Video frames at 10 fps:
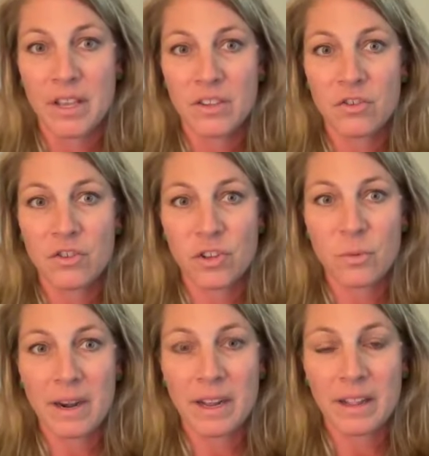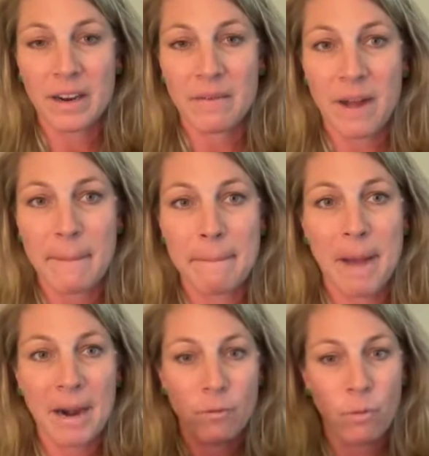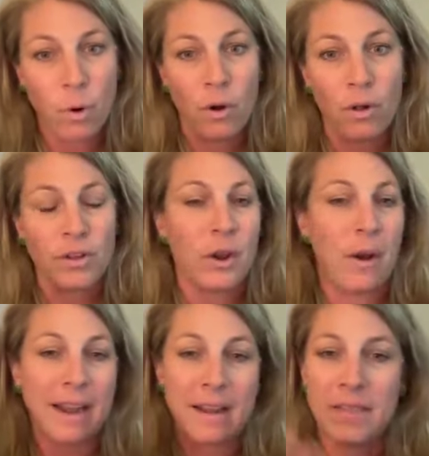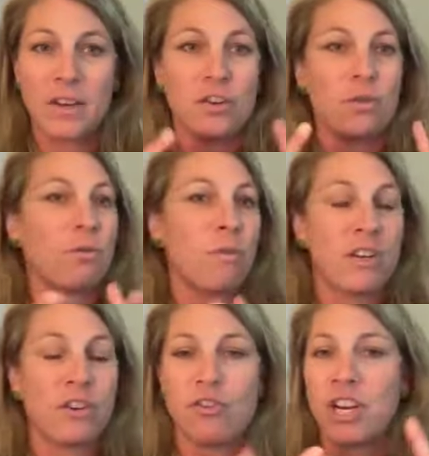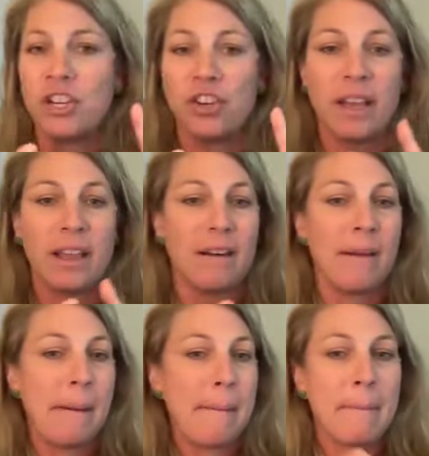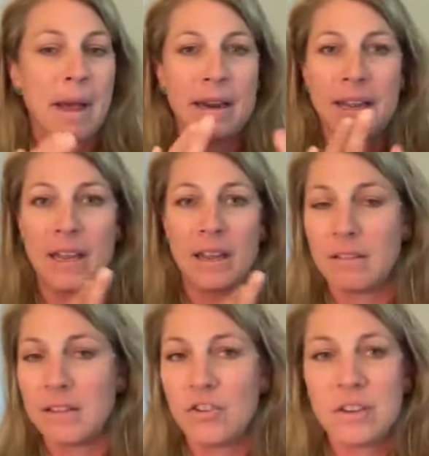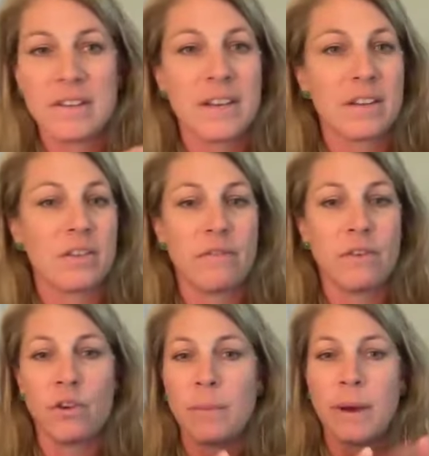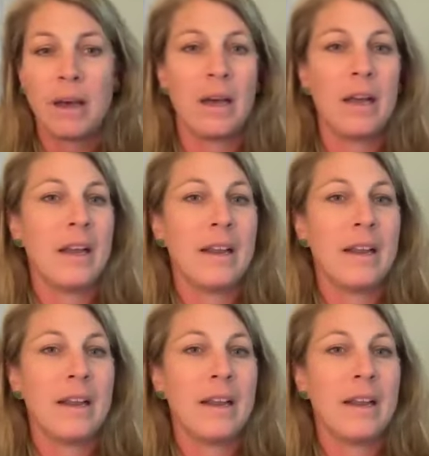So just want to clarify my role, you know, anything to do with registration, money, logistics of Cuba,